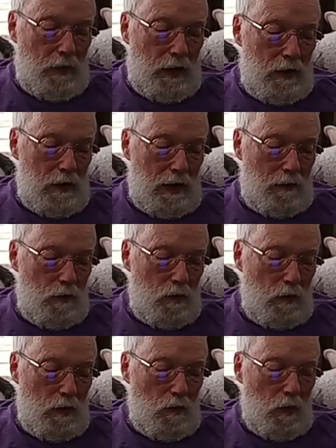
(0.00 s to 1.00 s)
Then
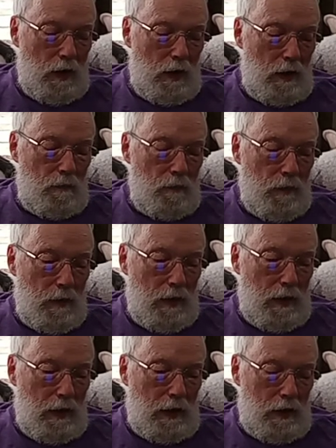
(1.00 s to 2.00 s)
David went away,
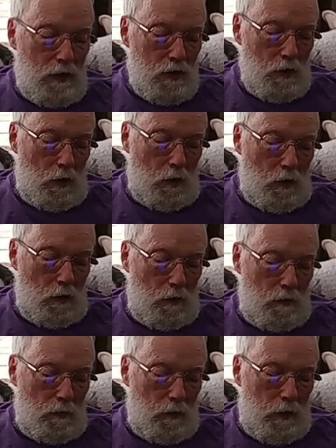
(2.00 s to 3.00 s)
and
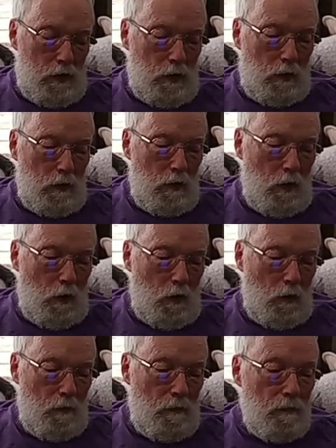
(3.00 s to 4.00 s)
Saul returned
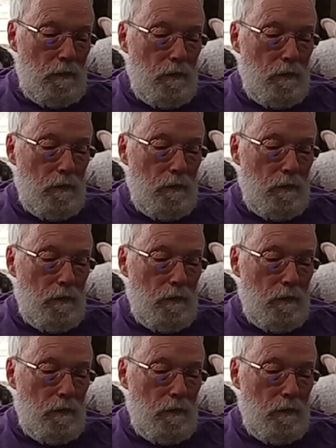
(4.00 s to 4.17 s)
home.